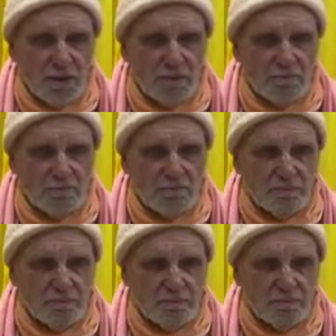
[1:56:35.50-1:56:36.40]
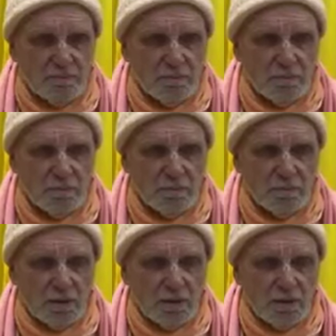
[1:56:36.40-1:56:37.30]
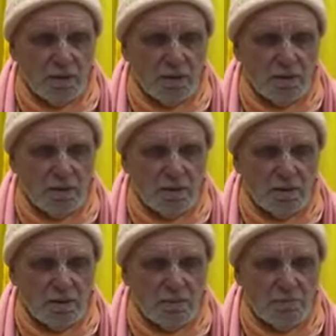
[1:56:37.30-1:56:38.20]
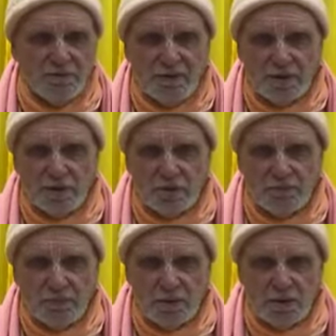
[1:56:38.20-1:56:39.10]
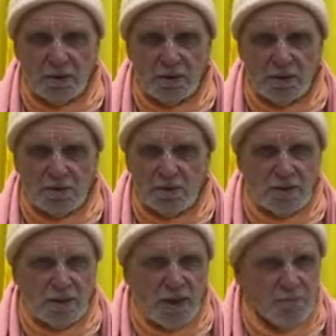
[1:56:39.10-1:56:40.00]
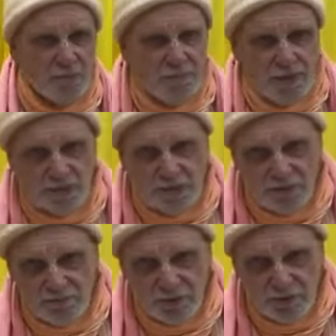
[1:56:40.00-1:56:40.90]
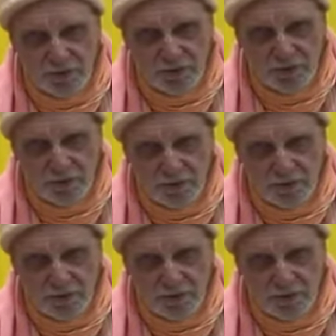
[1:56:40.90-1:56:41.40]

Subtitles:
um, uh, profession. So it can't be based on birth.